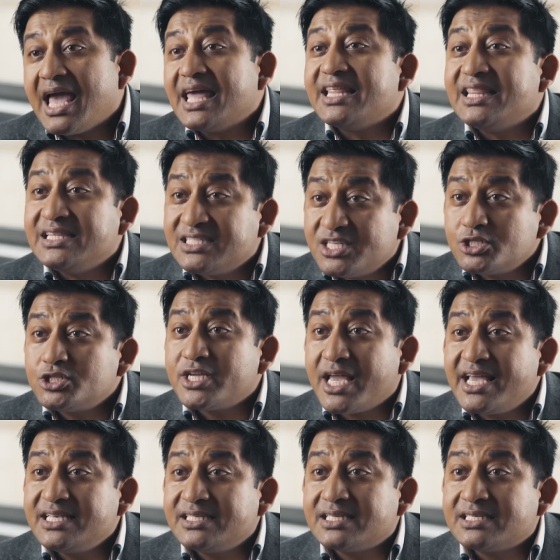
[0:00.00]
And in such
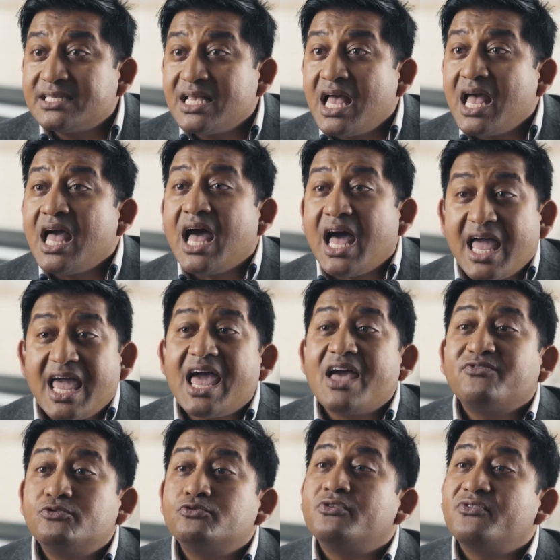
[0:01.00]
cases, I
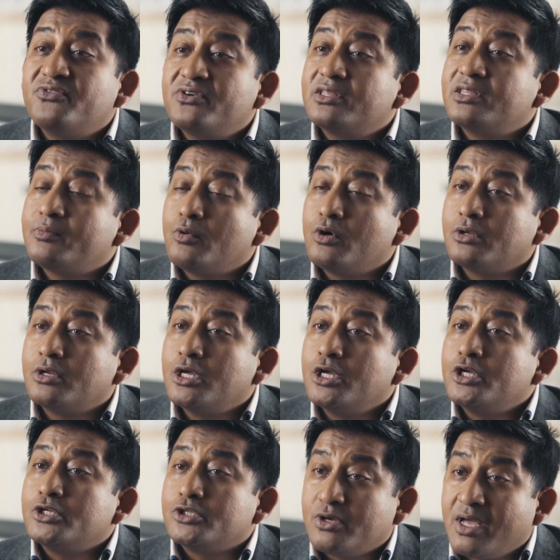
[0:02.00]
have to refer them on
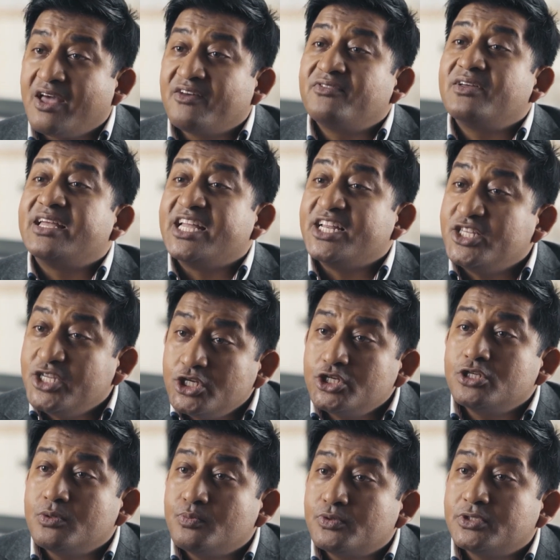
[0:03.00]
to have
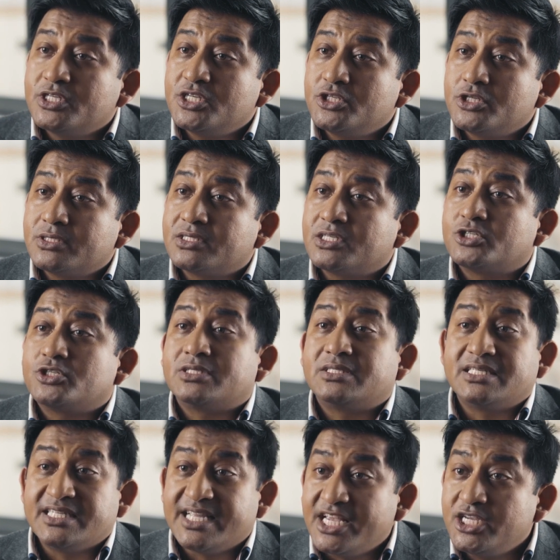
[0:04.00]
additional procedures such
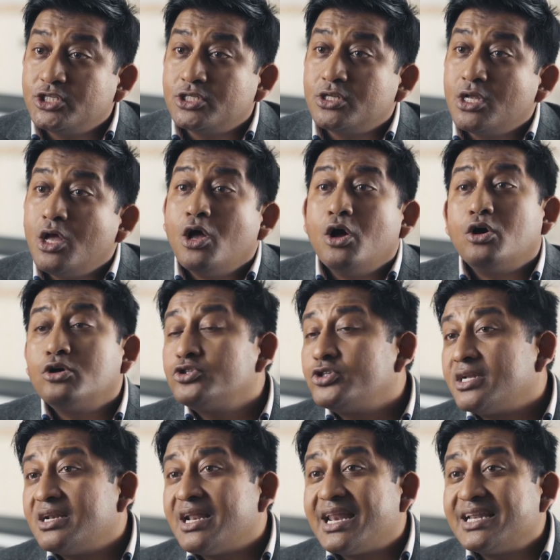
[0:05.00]
as sedation or
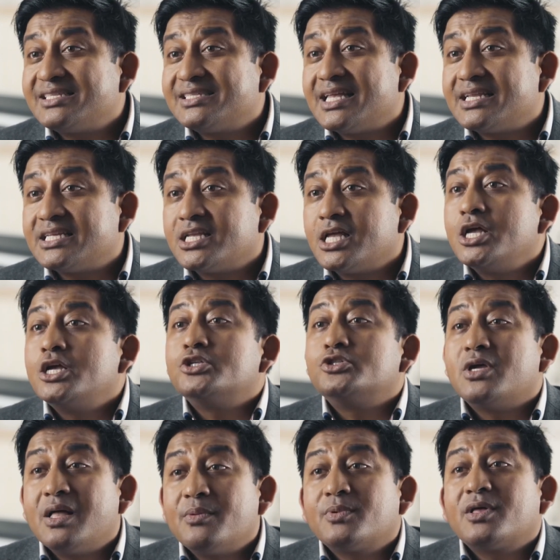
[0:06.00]
general anesthetic
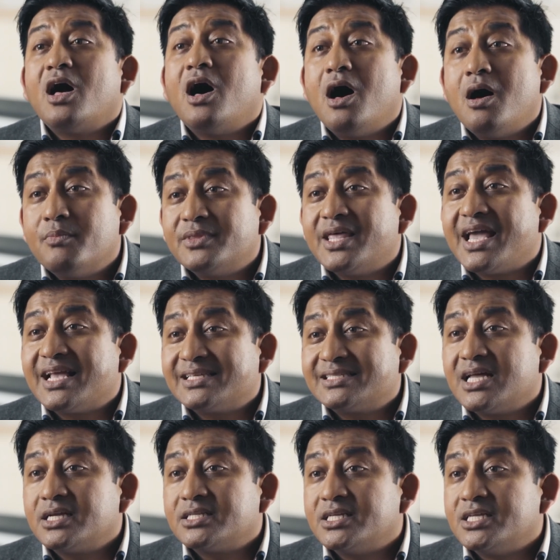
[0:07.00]
to help calm their
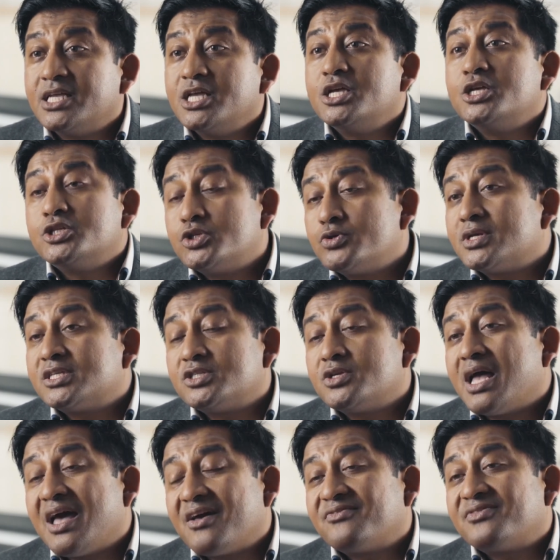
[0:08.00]
anxiety so as
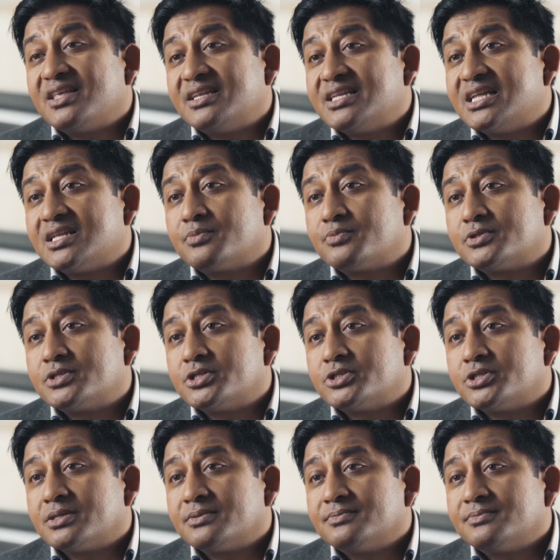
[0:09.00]
to have that dental procedure.